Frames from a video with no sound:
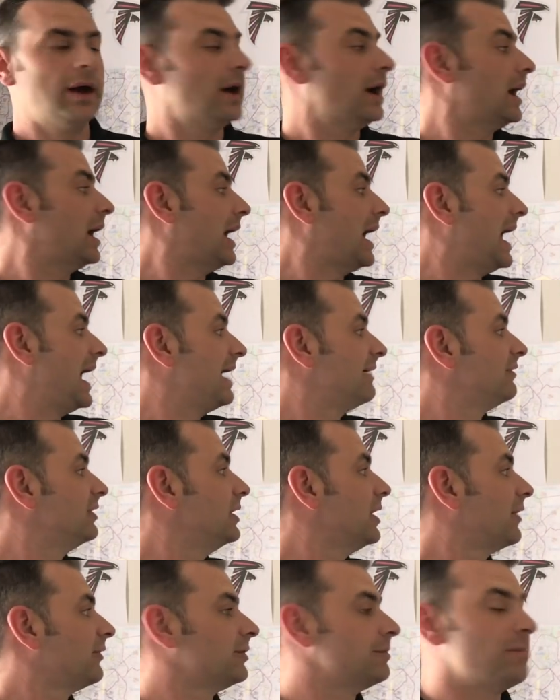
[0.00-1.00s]
I have
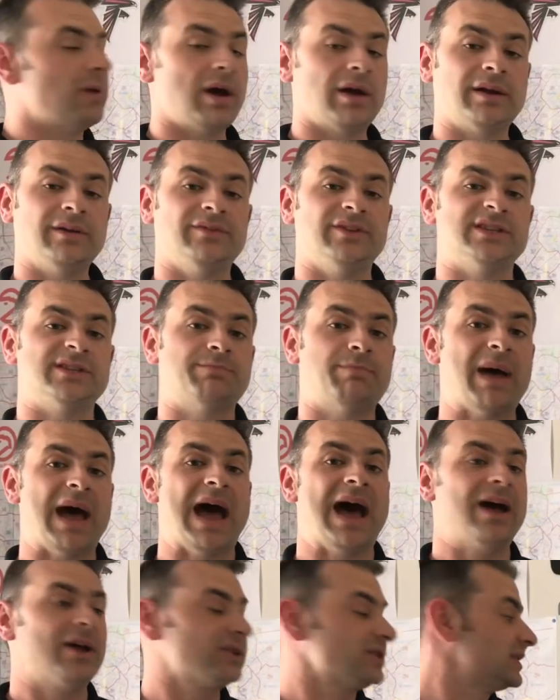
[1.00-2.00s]
another bucket that's
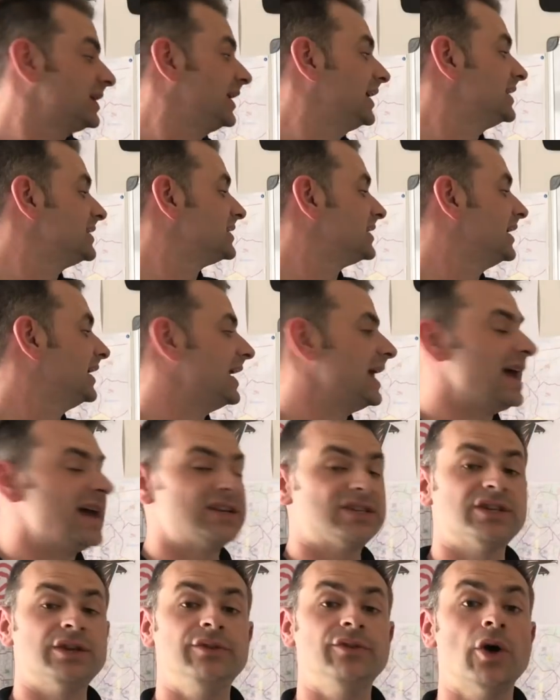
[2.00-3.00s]
PALS that ends in an
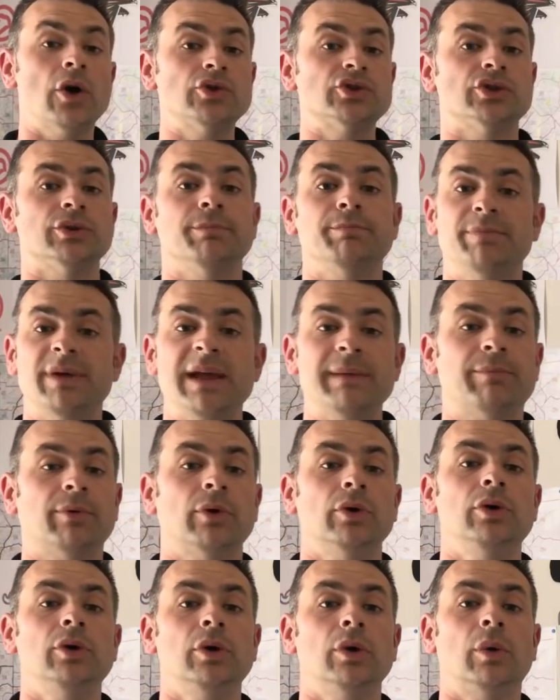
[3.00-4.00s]
S. And those are
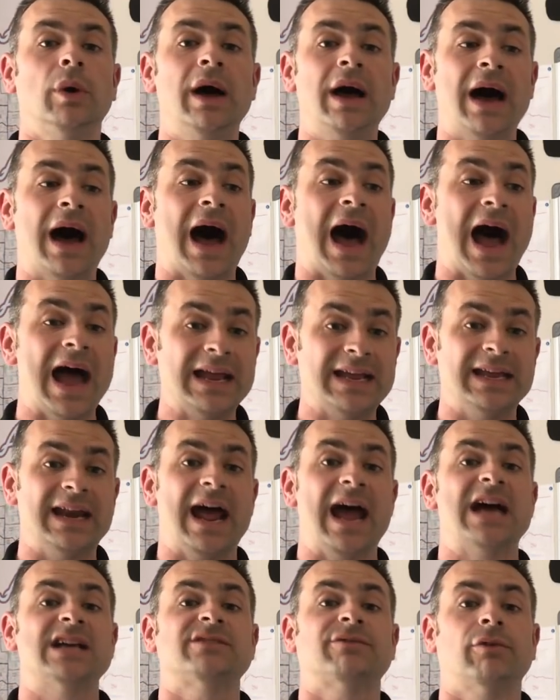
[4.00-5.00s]
people who I can
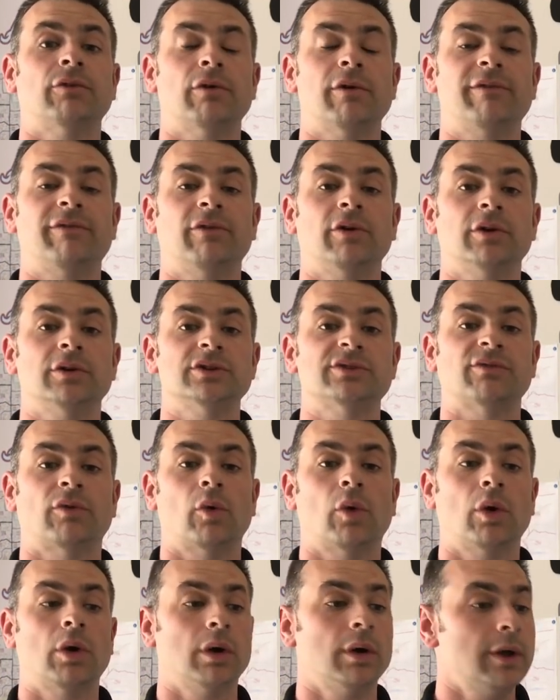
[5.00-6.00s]
ask for referrals
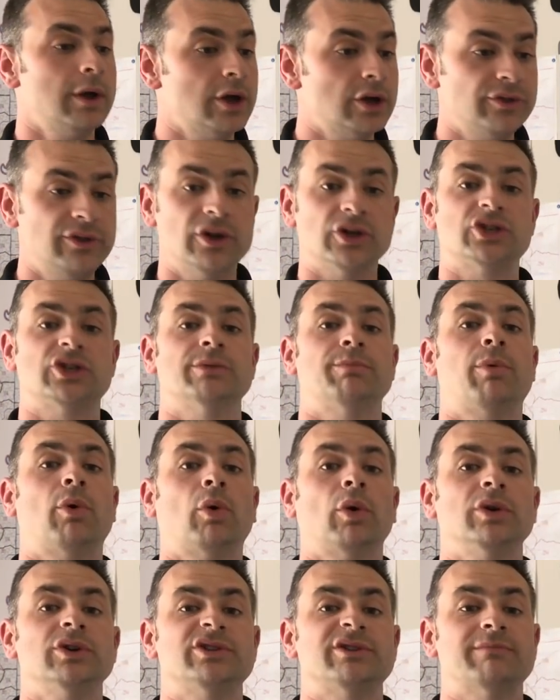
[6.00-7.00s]
for. They're
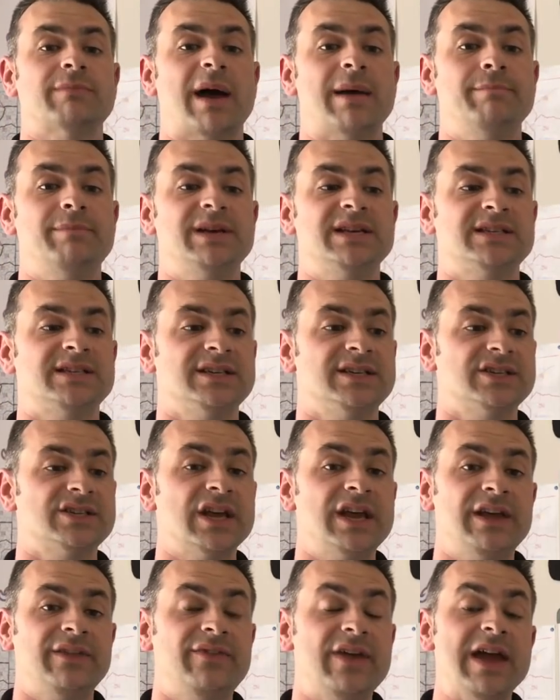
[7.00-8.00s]
supporters of my business.
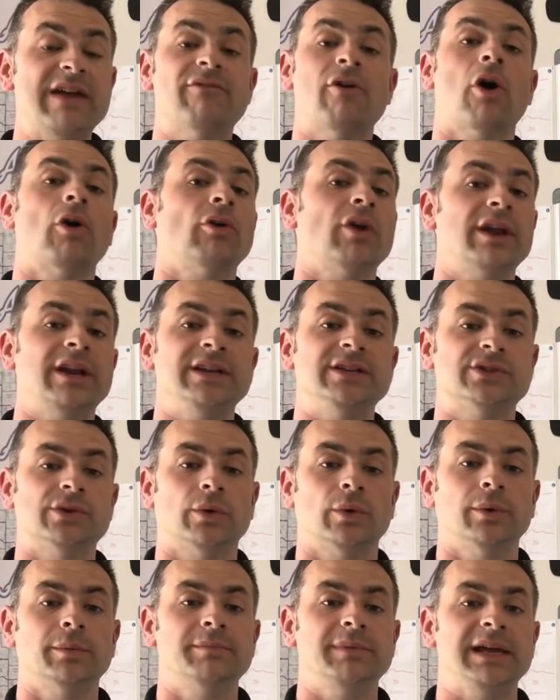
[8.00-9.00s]
They've already
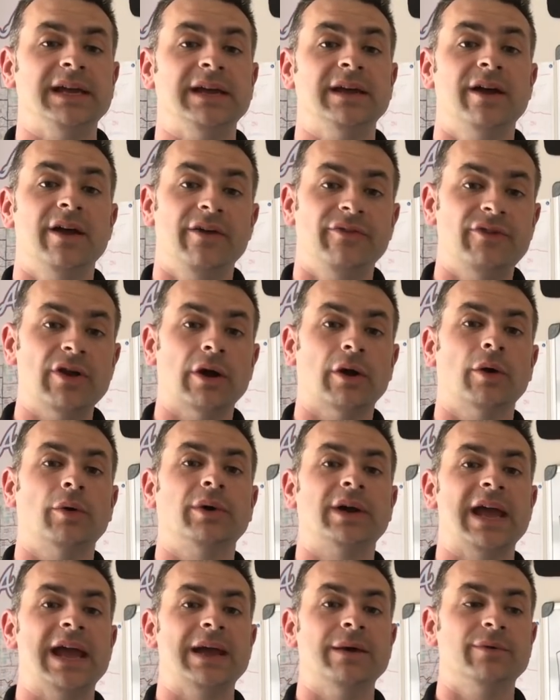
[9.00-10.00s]
told me they're
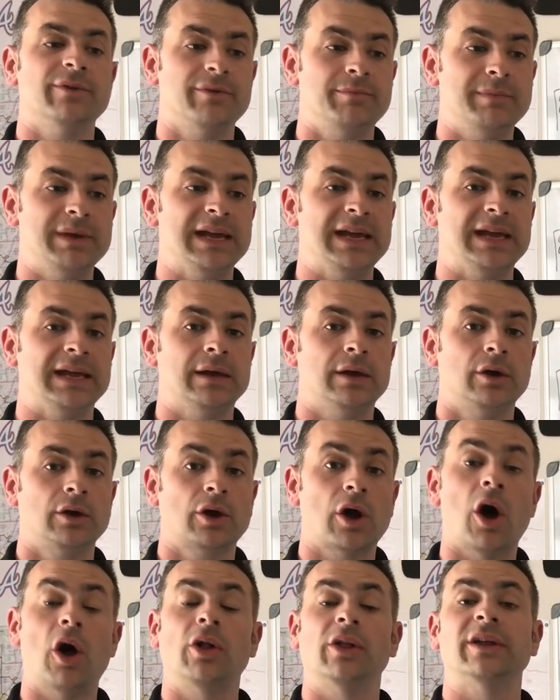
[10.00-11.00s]
okay with me
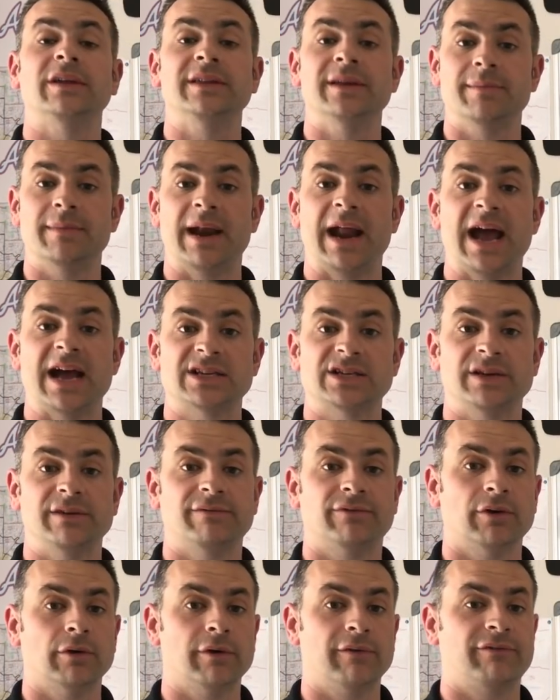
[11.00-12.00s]
calling them and asking
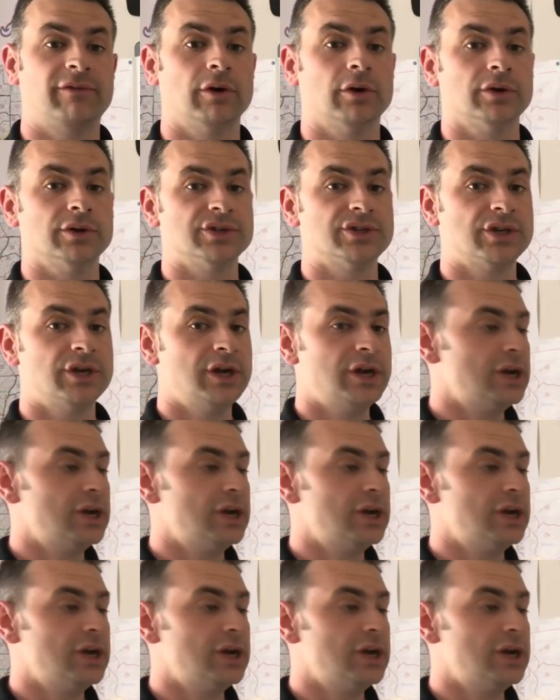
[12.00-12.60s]
for referrals.